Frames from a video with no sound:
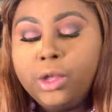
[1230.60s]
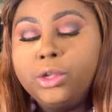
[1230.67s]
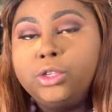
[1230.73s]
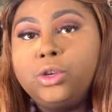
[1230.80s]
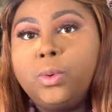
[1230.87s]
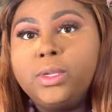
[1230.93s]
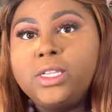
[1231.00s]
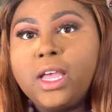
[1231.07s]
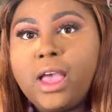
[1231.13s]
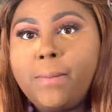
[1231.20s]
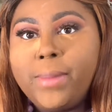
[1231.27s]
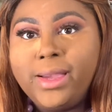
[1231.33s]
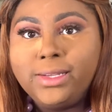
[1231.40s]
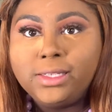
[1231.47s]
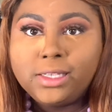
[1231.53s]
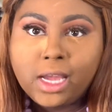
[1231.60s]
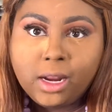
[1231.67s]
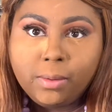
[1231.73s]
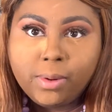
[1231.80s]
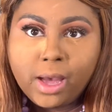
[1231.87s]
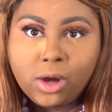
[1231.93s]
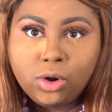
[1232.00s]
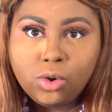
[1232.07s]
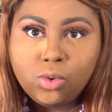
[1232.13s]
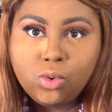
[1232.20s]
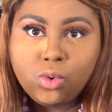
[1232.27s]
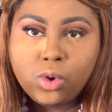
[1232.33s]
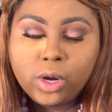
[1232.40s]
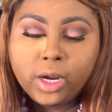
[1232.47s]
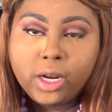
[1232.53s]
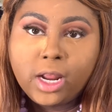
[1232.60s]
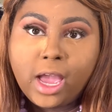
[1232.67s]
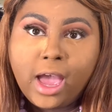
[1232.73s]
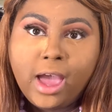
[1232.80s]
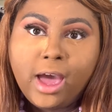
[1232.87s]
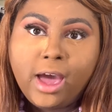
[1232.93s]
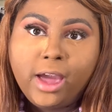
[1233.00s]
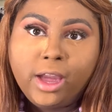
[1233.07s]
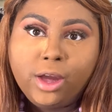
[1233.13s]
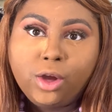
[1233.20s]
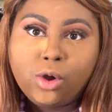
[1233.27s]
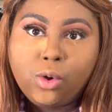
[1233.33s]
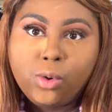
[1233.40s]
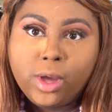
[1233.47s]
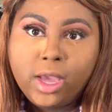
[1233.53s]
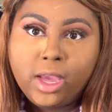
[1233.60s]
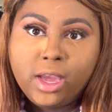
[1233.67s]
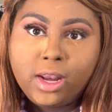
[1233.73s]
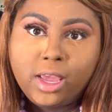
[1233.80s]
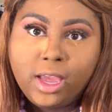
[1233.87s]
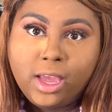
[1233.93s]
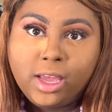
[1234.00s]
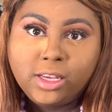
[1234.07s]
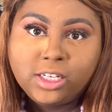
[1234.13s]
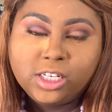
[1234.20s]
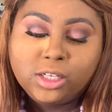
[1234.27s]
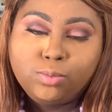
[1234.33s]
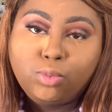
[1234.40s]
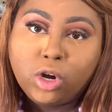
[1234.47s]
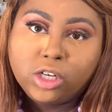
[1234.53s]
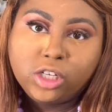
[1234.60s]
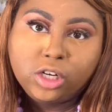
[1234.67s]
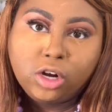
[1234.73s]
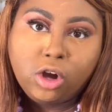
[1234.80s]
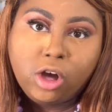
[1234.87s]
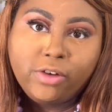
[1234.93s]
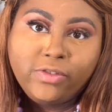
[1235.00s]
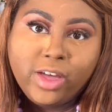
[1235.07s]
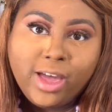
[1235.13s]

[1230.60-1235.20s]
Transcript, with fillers: So once I got my setting powder on, I go ahead and just brush it off.